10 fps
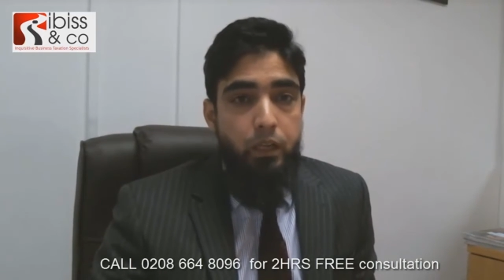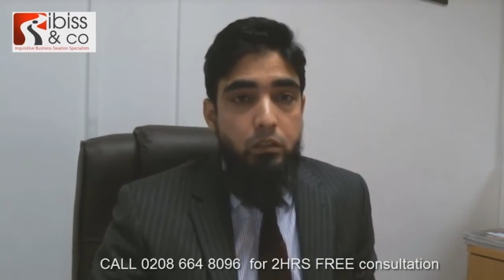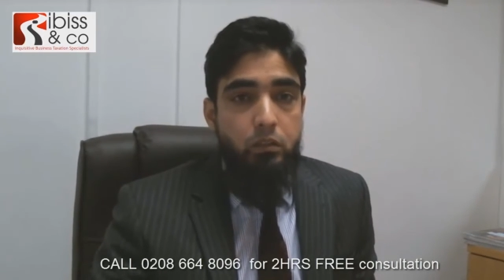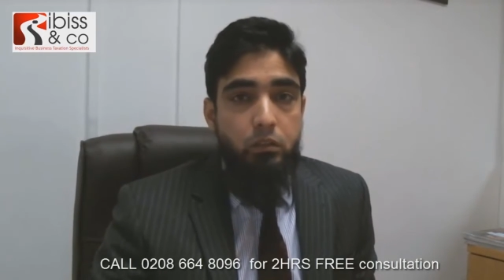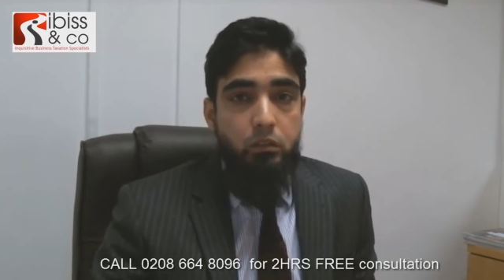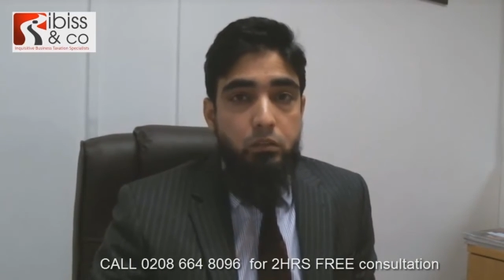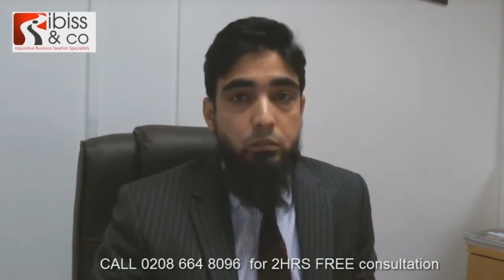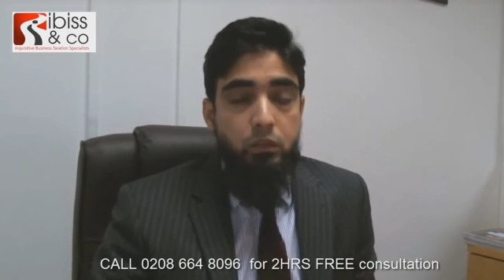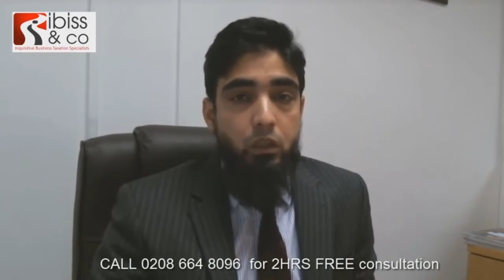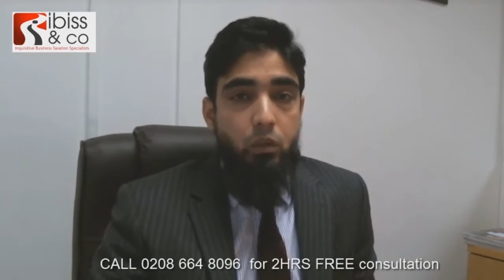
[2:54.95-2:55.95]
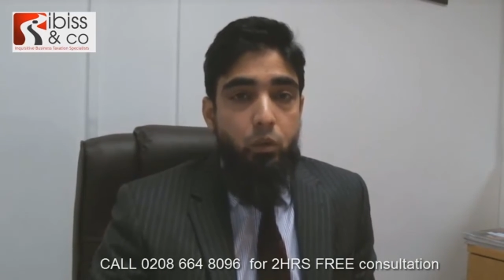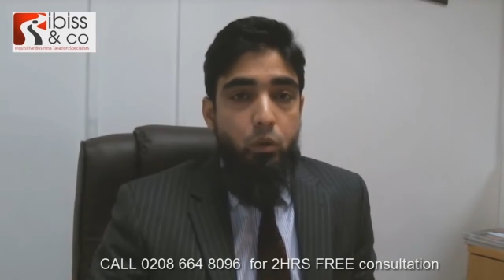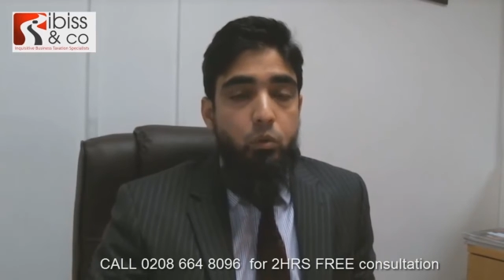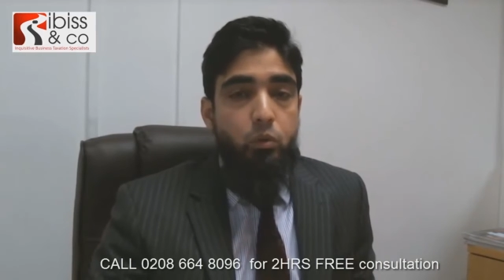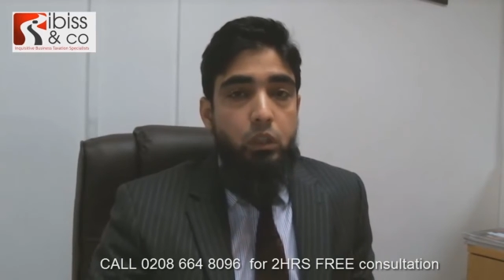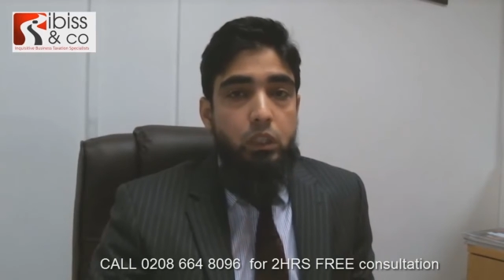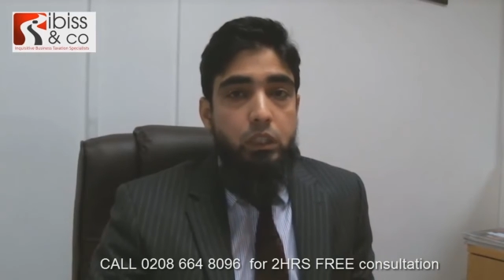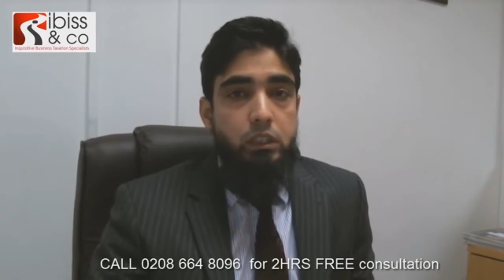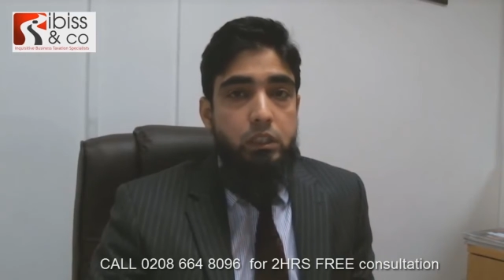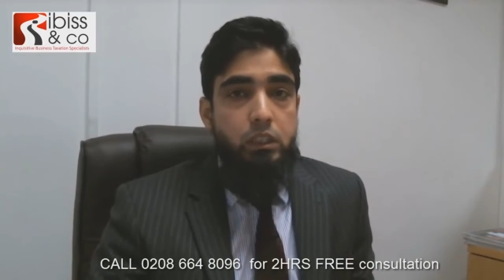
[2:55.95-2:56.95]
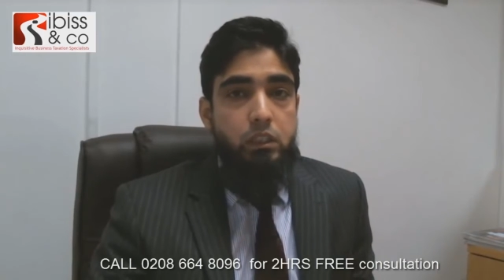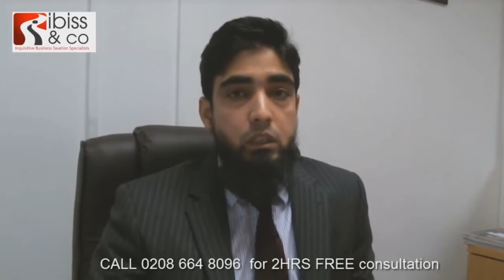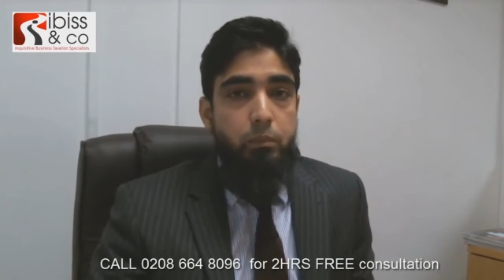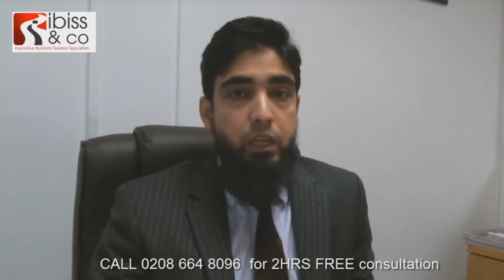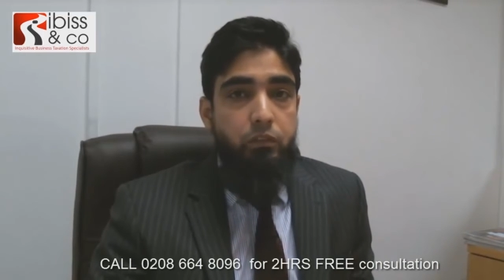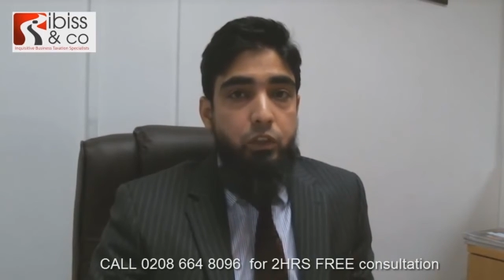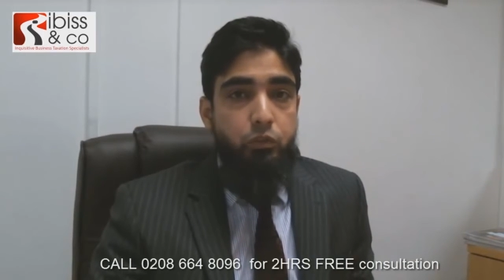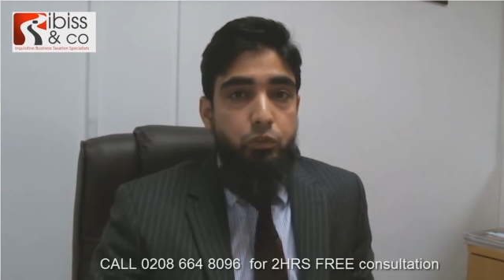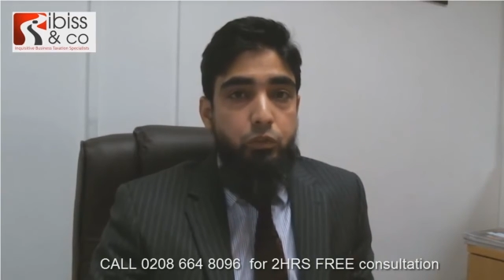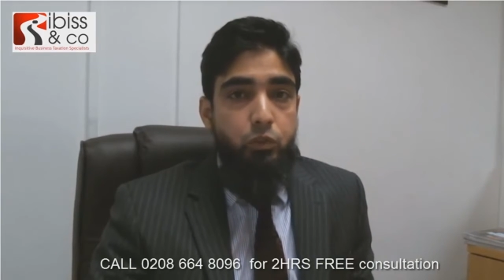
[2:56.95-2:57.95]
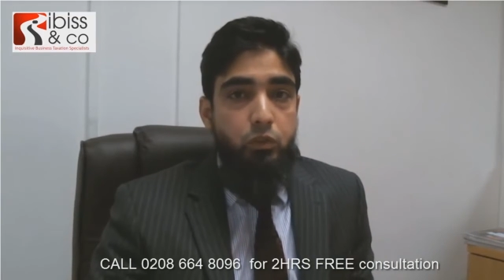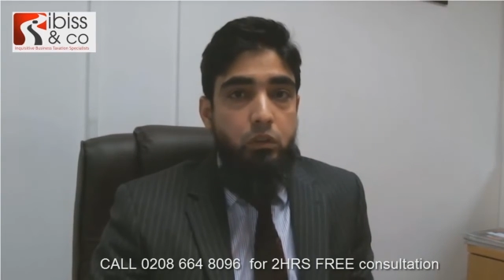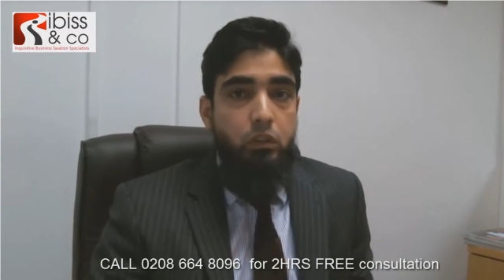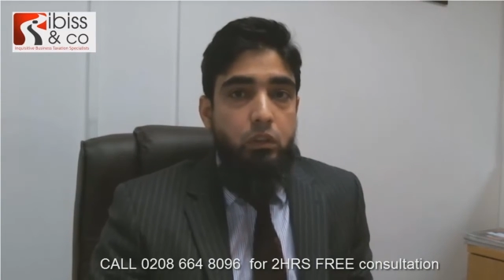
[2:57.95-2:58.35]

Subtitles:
So not only this is a benefit for